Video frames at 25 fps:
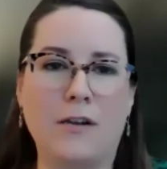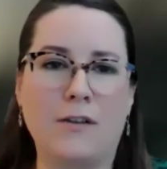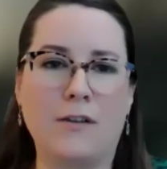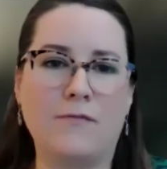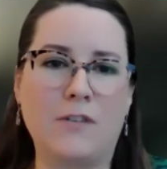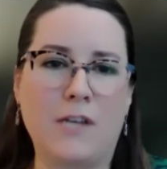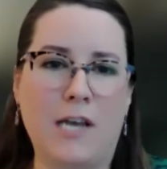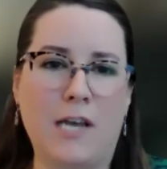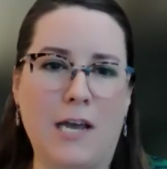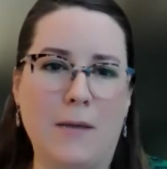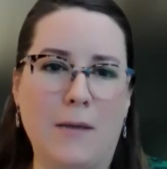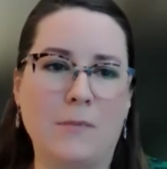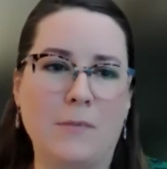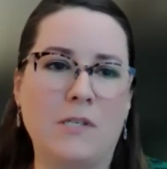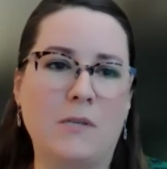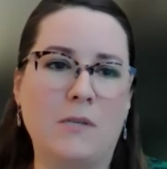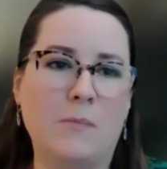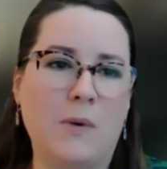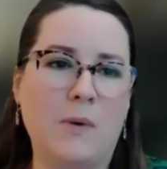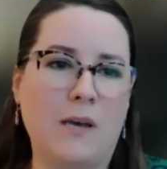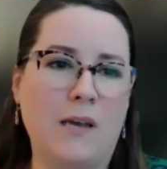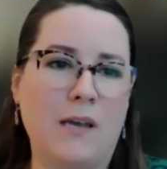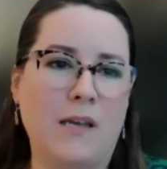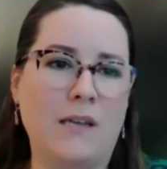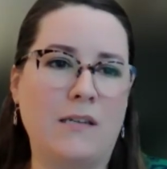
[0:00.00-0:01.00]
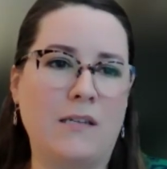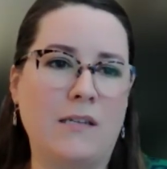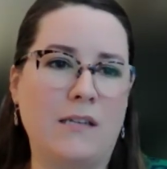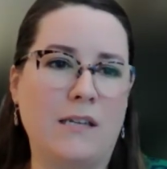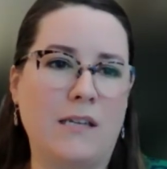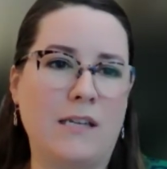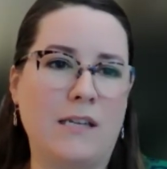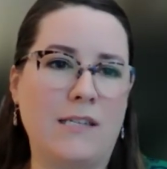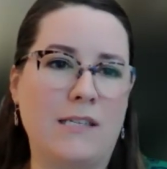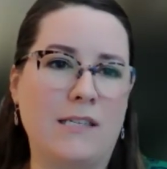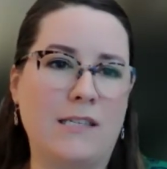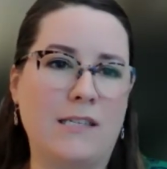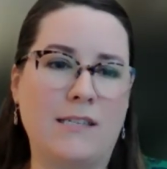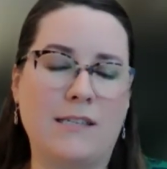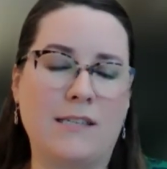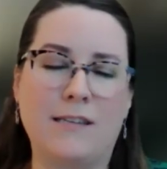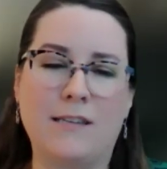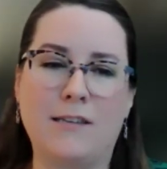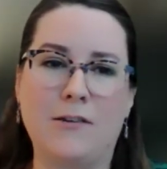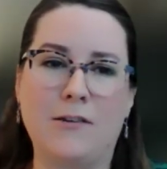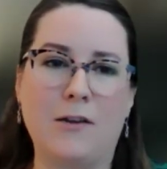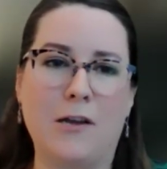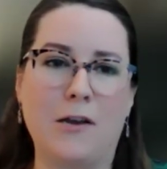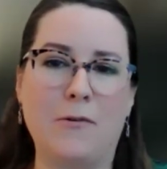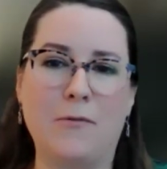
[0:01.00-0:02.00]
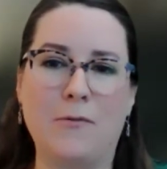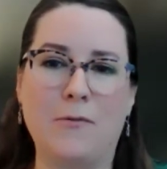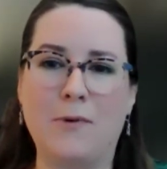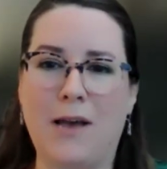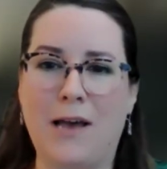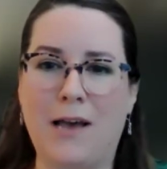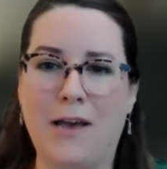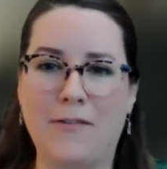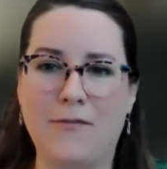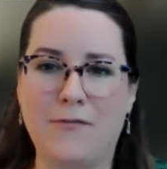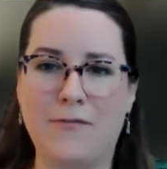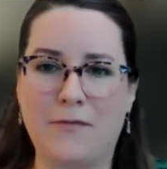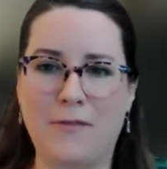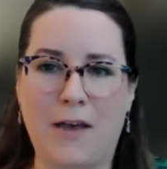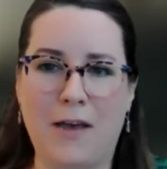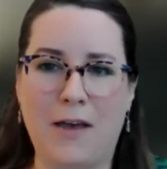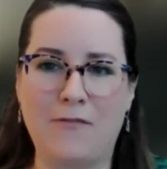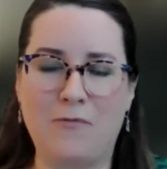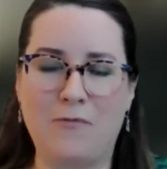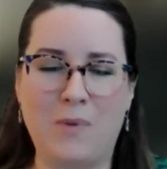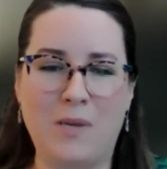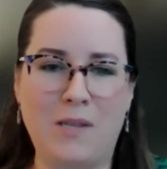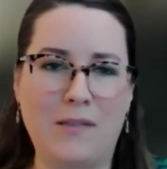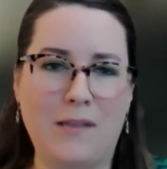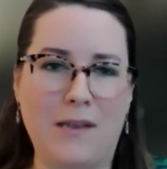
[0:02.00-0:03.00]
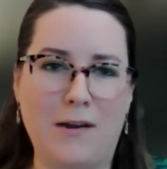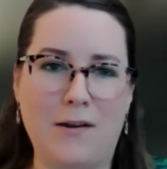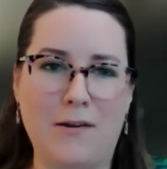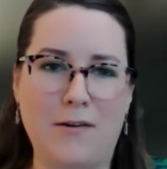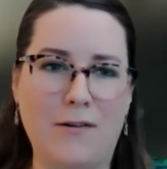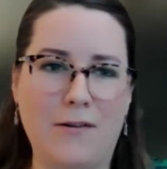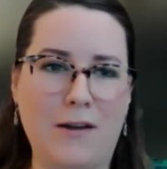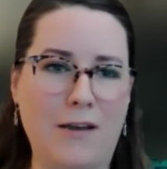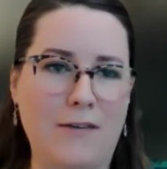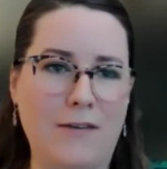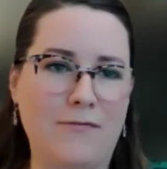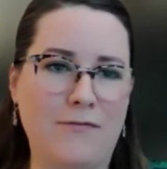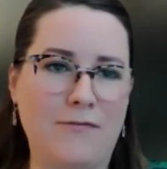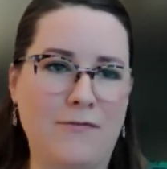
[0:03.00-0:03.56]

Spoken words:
a lot of times, but it's, I've been there.